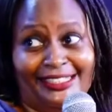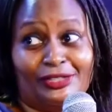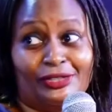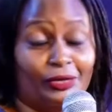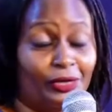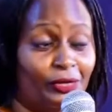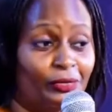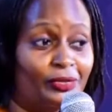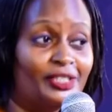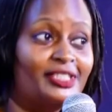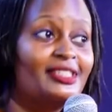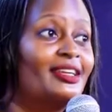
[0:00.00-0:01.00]
It is so
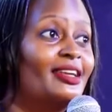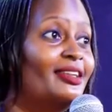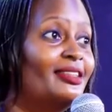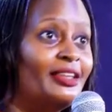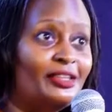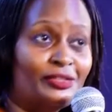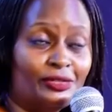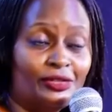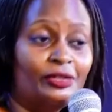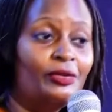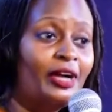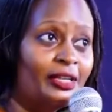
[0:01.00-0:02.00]
huge.
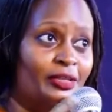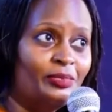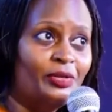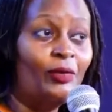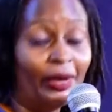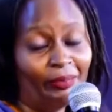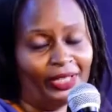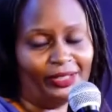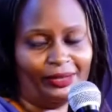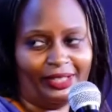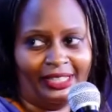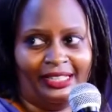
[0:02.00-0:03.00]
You can't be one
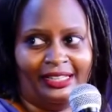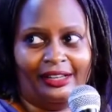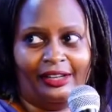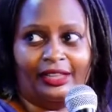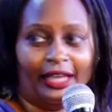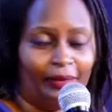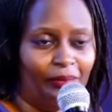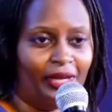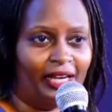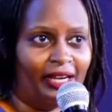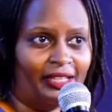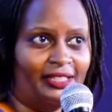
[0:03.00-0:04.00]
person. Like
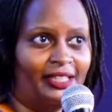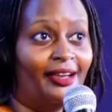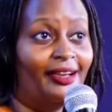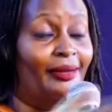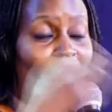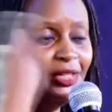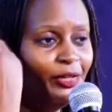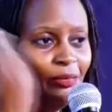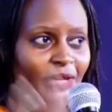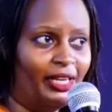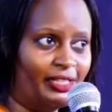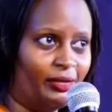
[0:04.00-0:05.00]
bakers, there are 1 million
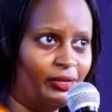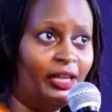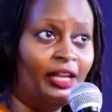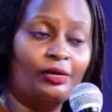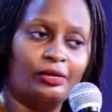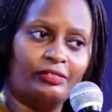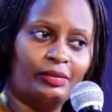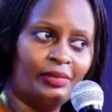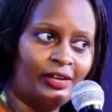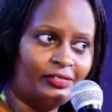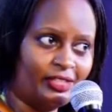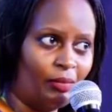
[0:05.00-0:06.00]
bakers out there, and all of them
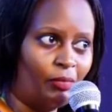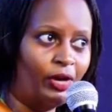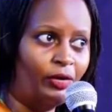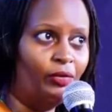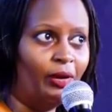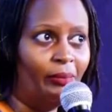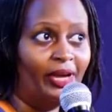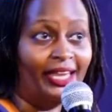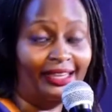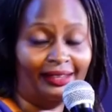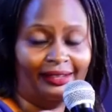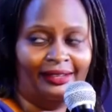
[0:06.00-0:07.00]
have someone who are
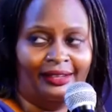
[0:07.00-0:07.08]
buying.